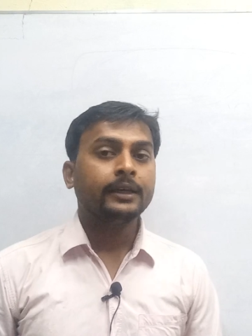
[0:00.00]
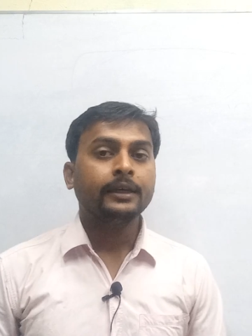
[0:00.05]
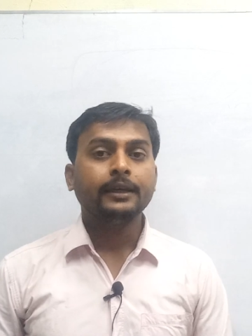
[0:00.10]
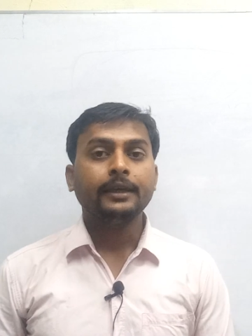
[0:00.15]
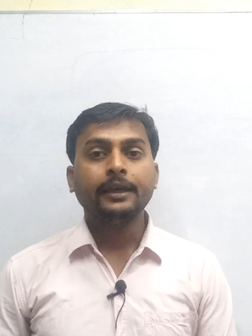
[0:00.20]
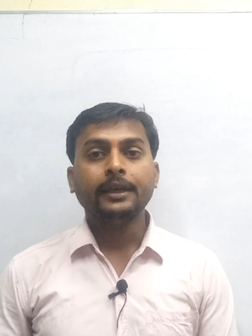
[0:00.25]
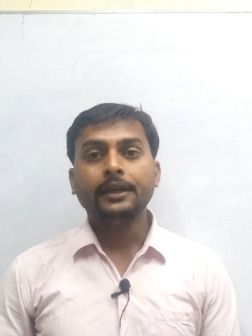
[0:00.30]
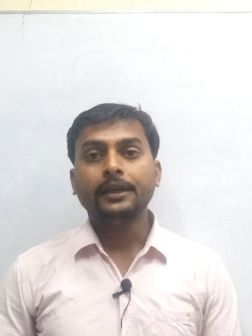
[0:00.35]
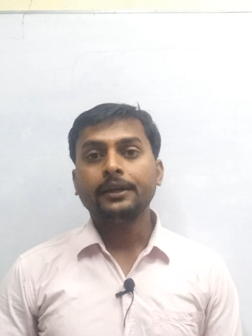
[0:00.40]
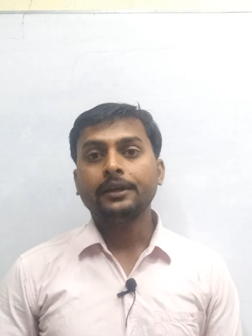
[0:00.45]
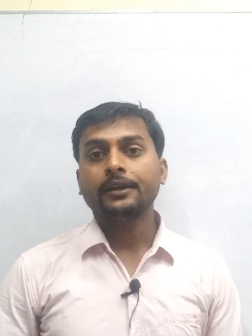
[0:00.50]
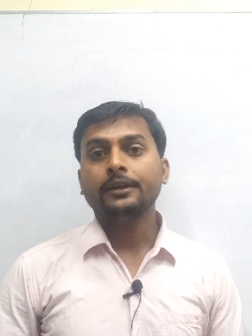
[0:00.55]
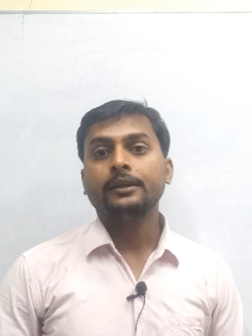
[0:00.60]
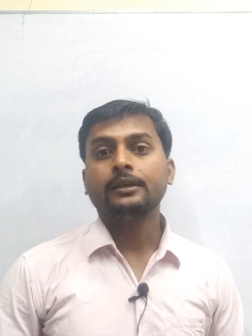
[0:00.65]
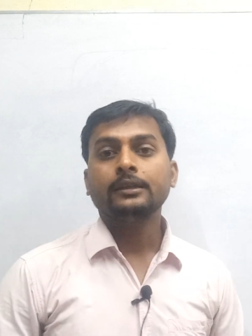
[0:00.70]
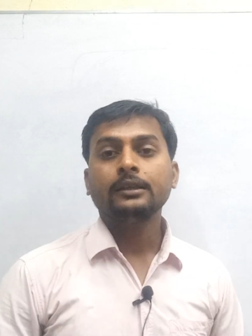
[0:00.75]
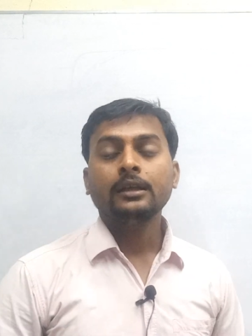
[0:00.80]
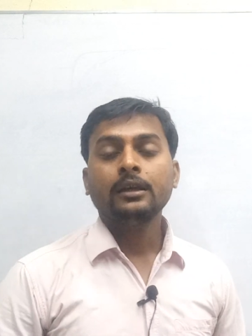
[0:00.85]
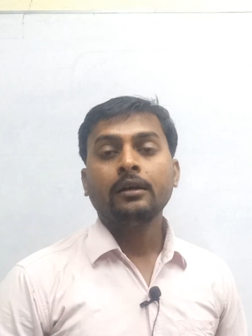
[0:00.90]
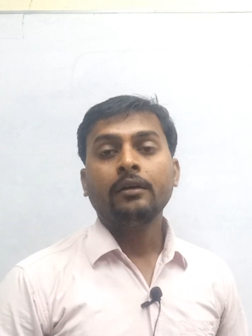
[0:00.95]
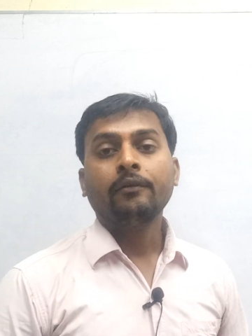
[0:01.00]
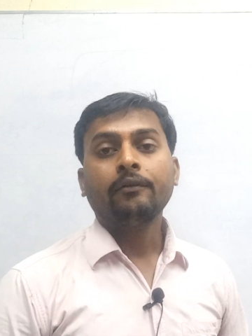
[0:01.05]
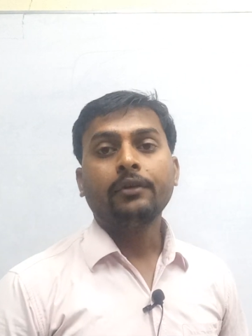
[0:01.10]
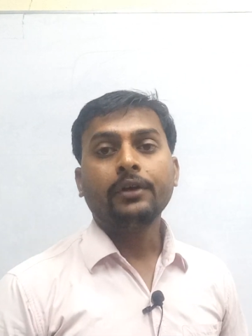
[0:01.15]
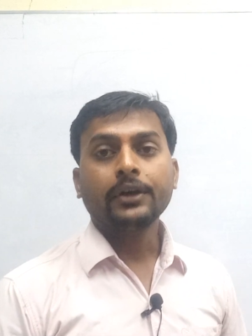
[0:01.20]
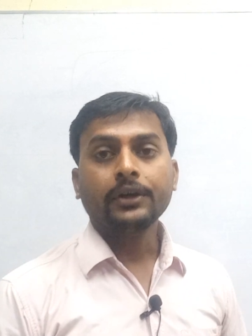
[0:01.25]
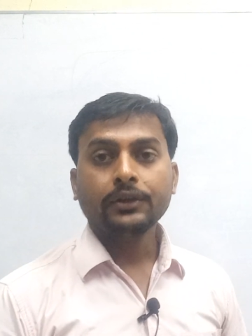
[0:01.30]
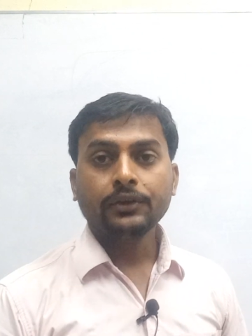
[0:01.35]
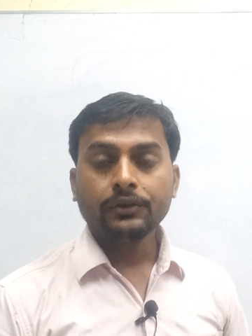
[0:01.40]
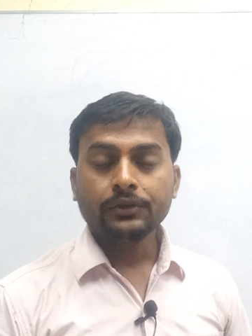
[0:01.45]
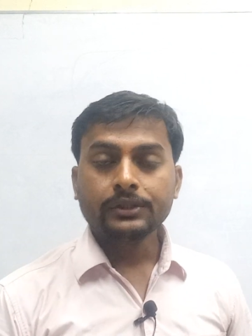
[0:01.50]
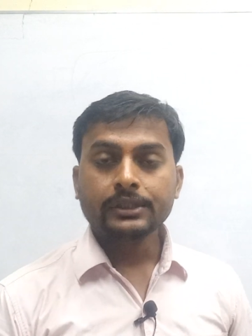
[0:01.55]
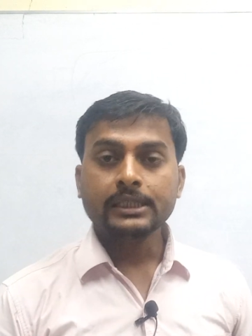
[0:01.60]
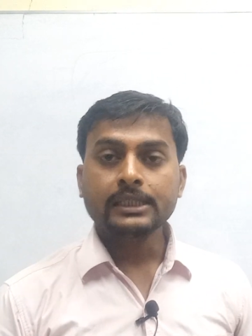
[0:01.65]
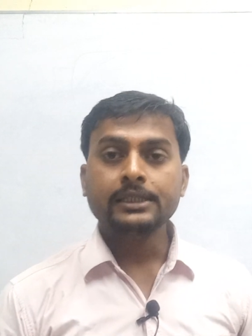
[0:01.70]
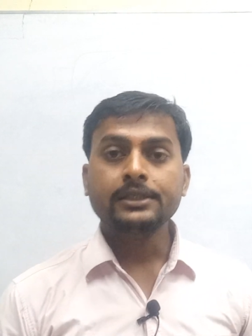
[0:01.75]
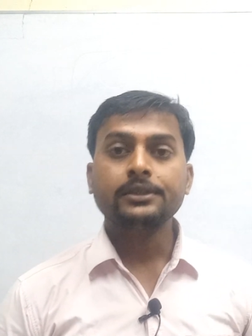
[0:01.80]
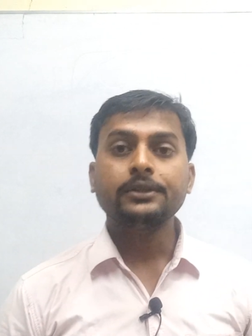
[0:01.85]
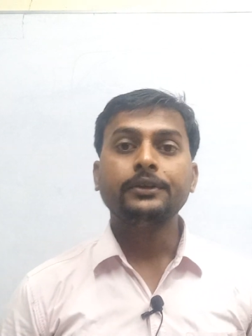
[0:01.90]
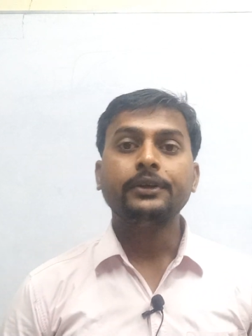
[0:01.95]
in
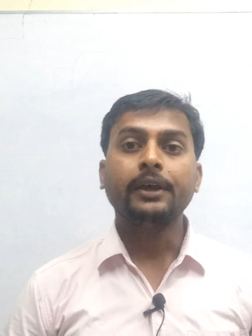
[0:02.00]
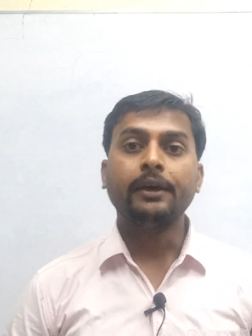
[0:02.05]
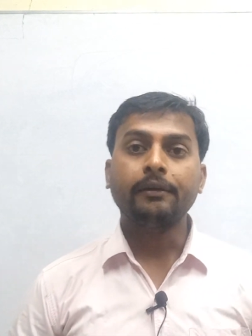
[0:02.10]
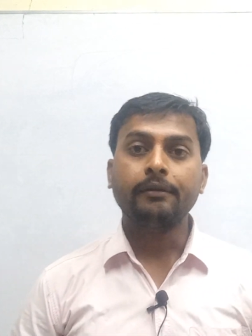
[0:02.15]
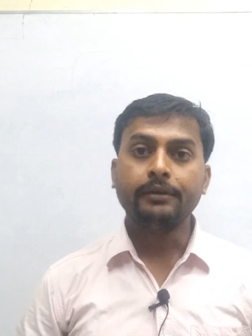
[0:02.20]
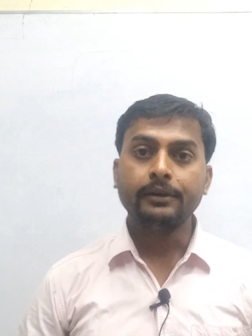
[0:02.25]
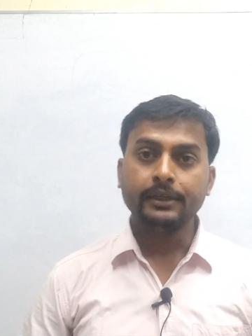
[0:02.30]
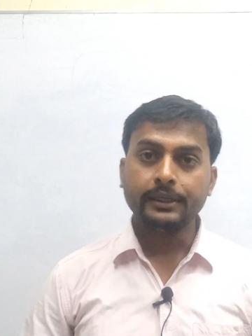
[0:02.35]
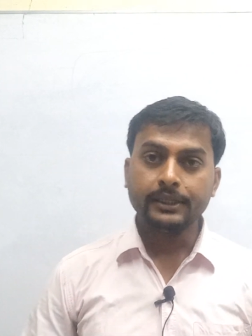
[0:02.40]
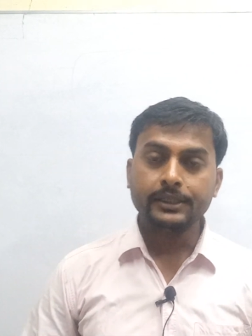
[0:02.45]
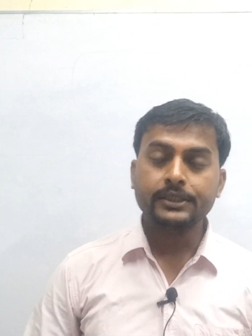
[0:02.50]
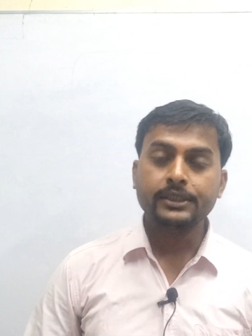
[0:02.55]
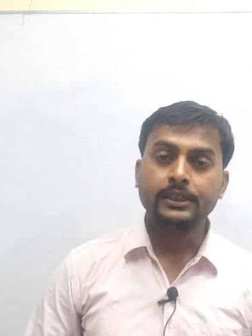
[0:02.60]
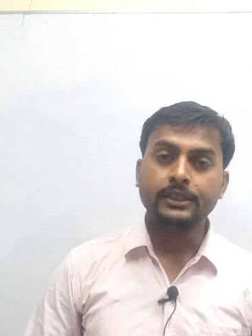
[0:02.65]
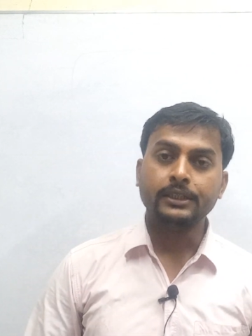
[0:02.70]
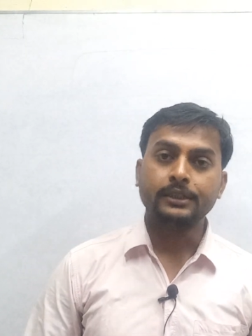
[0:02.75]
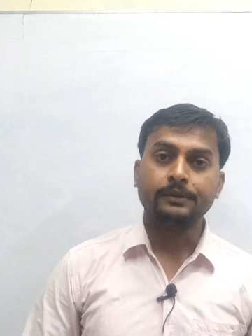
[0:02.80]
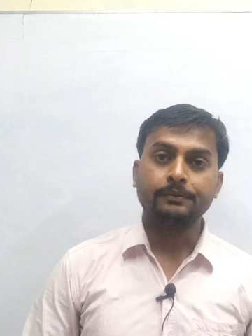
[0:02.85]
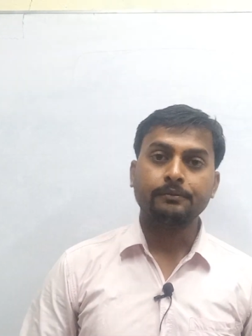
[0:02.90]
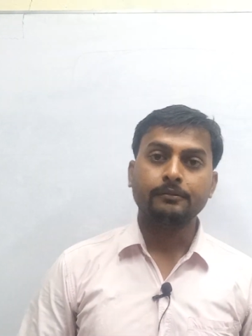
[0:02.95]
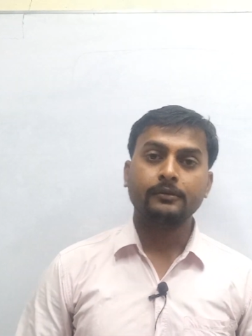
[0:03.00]
Ferguson's definition.